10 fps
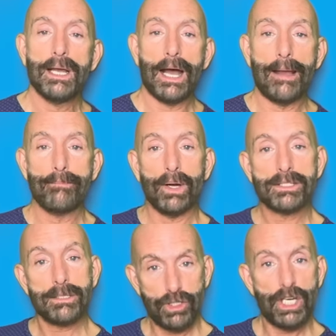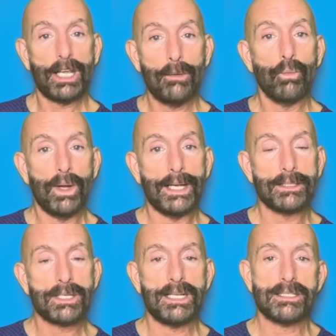I bought some chicken
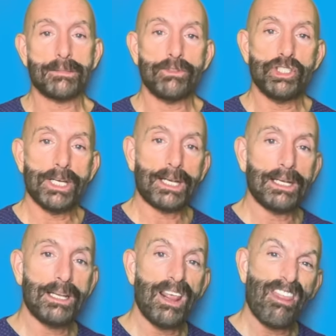wings and some chicken